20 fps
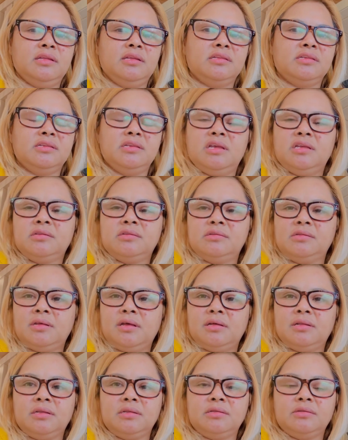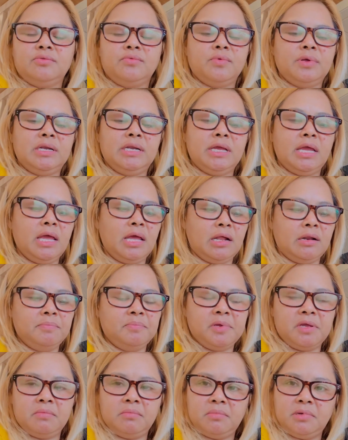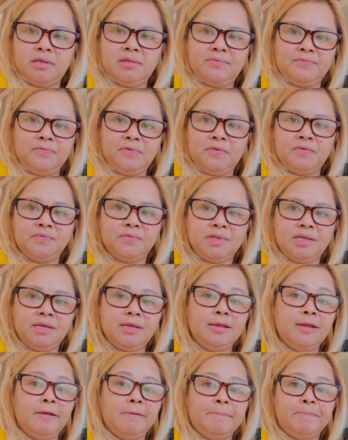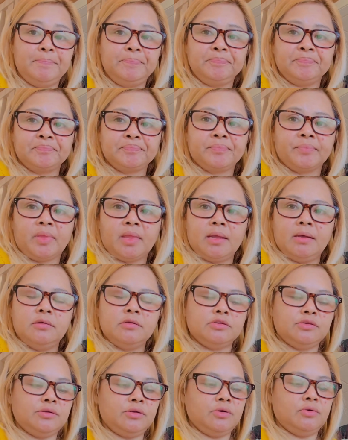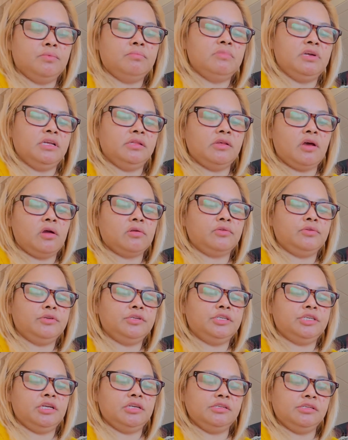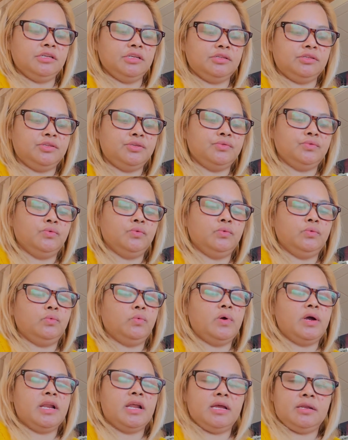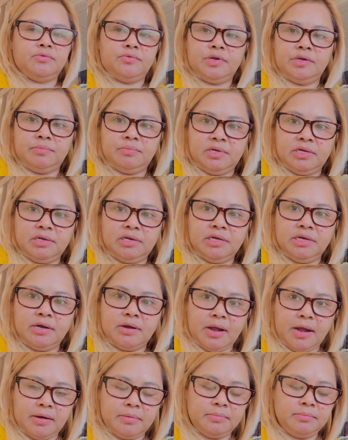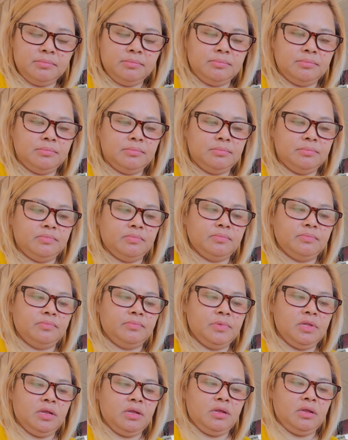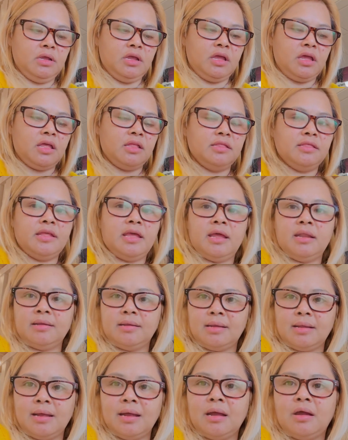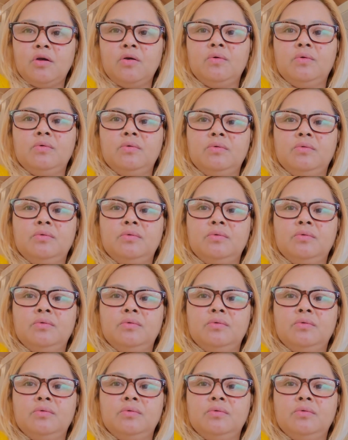it's not really helping me, the 50. So my doctor changed it to 100 milligram, and then now.